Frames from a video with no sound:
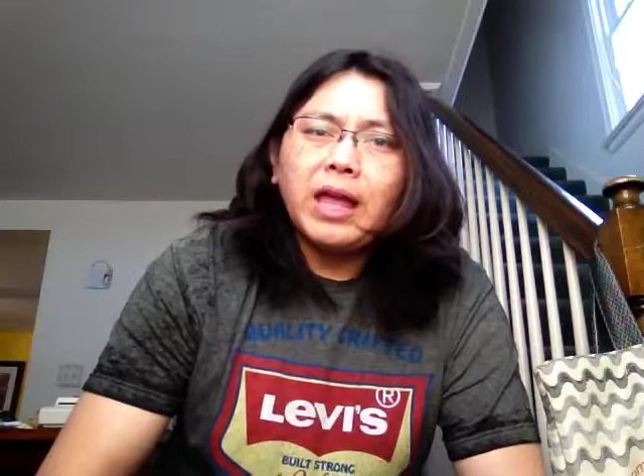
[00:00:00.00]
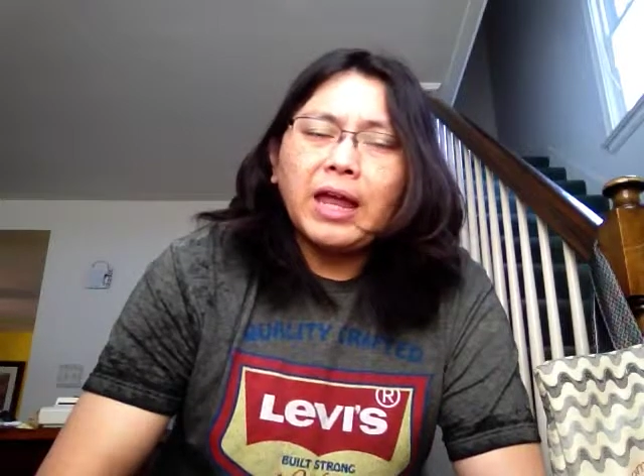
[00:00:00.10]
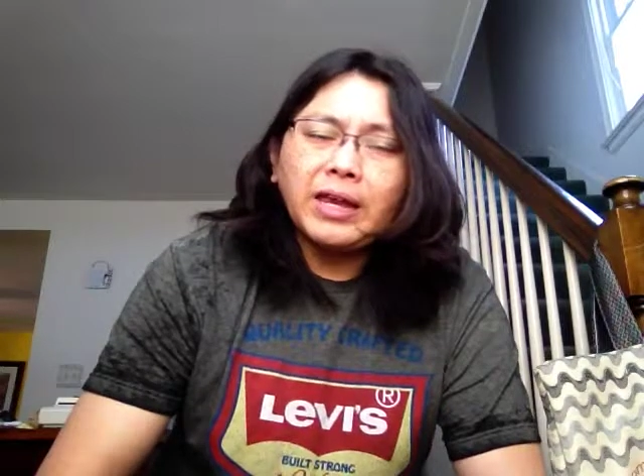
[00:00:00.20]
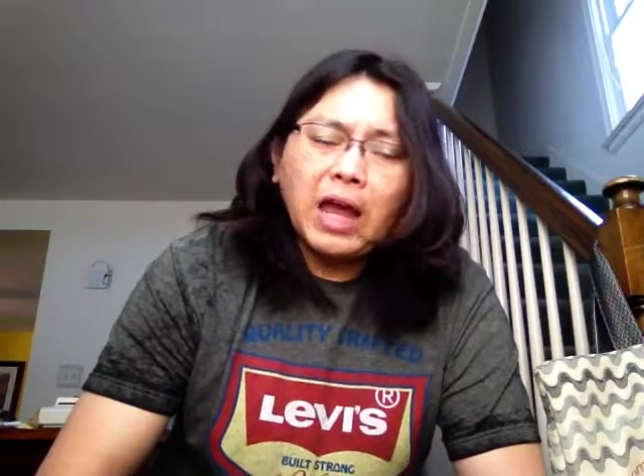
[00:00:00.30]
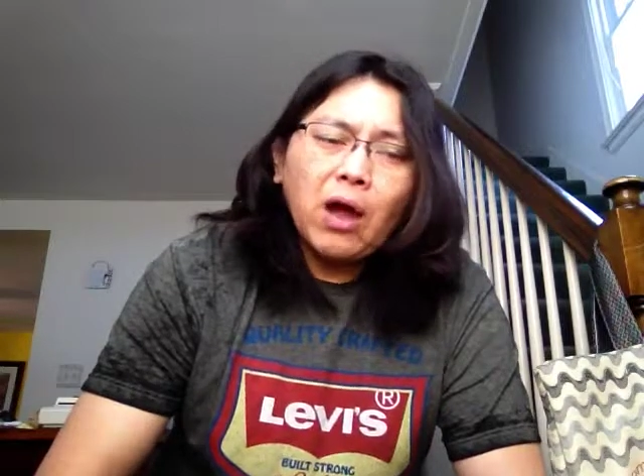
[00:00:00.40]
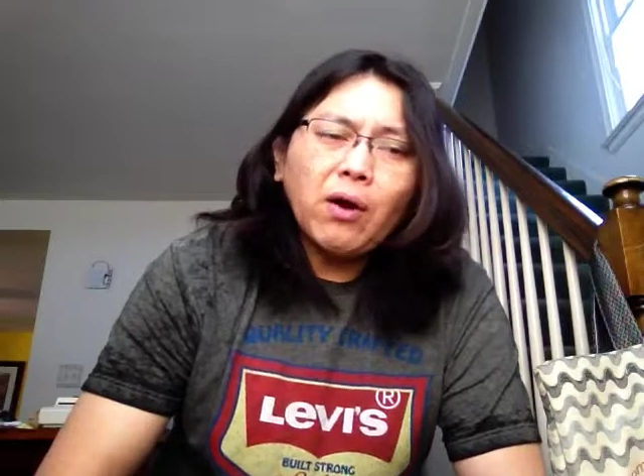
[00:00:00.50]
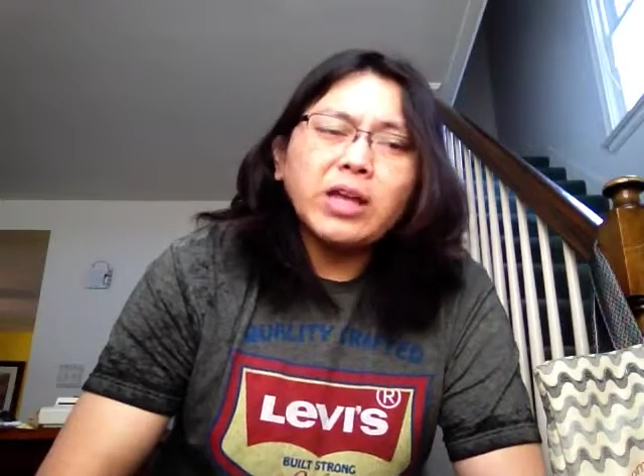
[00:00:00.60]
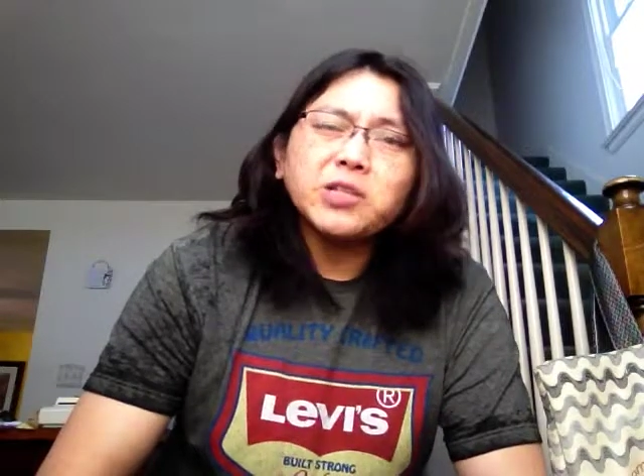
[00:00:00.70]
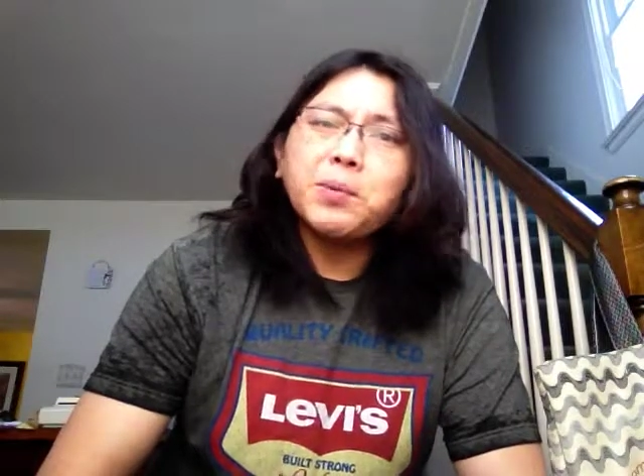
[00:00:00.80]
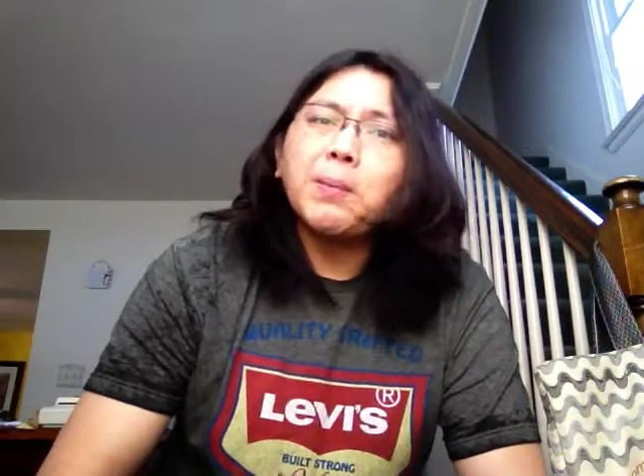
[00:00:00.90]
And now
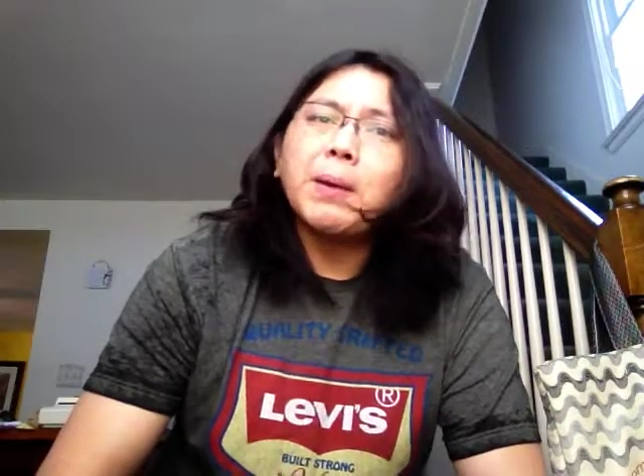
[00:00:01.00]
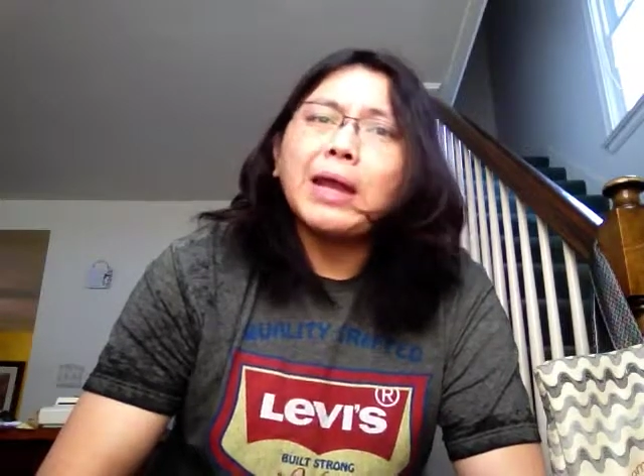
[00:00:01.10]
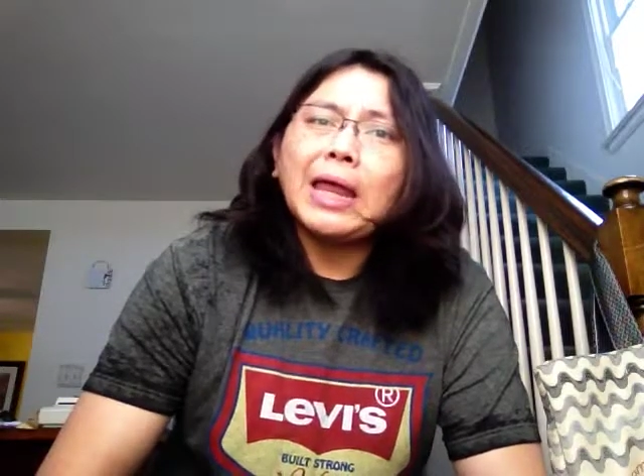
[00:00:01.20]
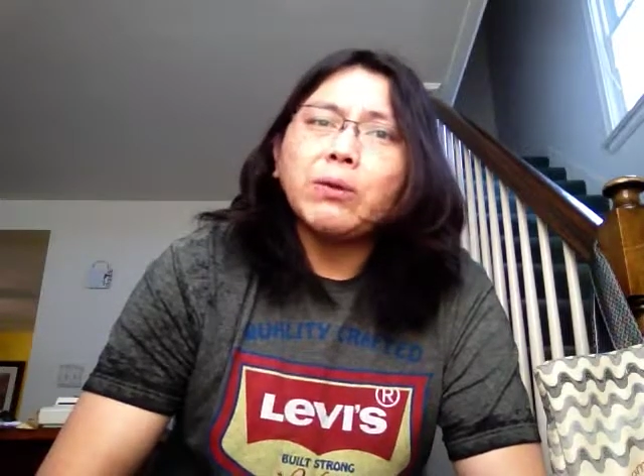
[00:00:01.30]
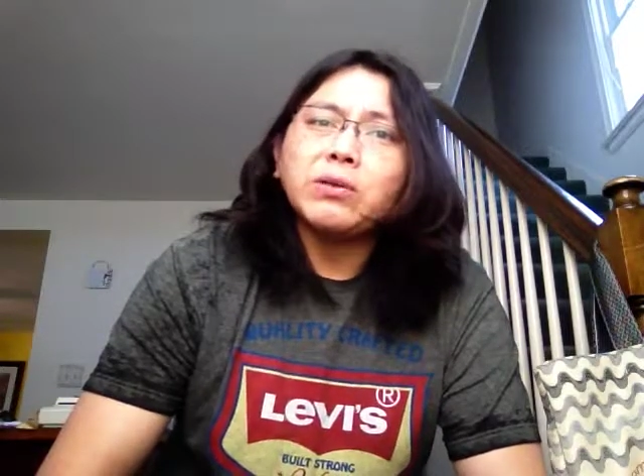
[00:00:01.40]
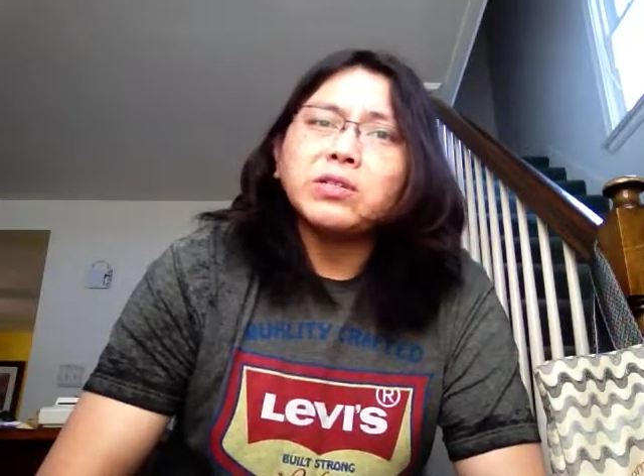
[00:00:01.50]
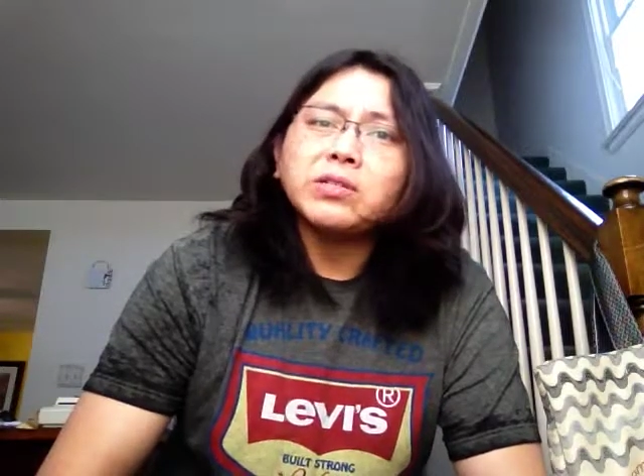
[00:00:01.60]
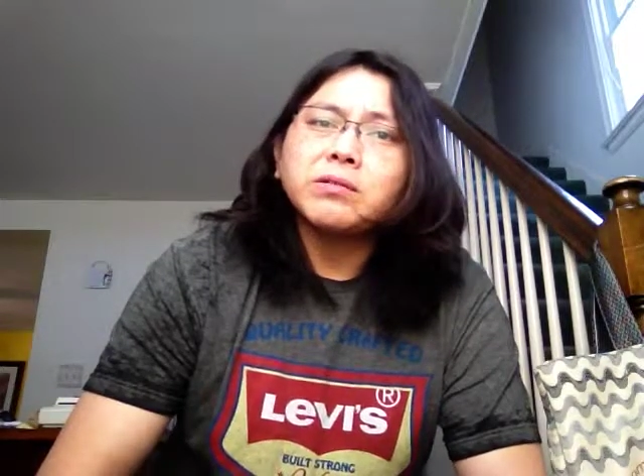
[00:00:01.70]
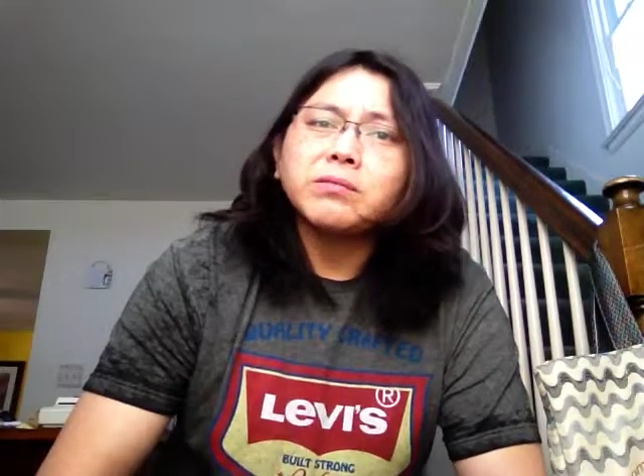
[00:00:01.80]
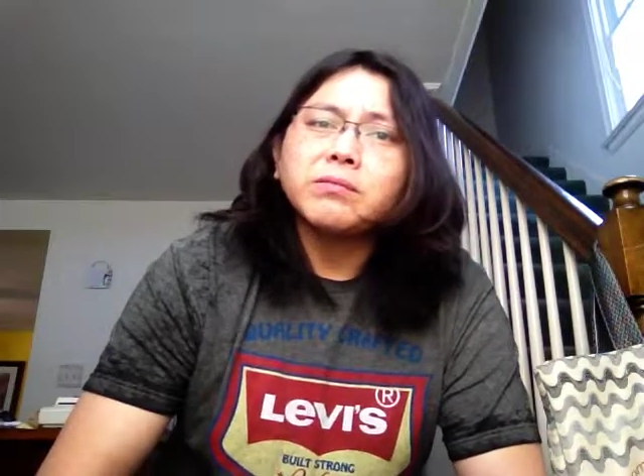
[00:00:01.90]
I speak my
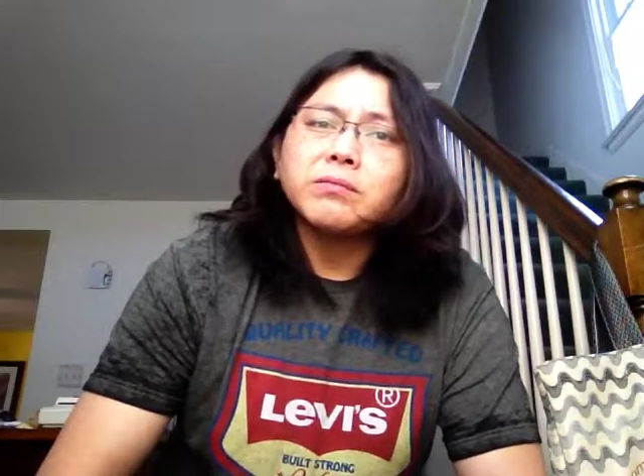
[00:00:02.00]
language.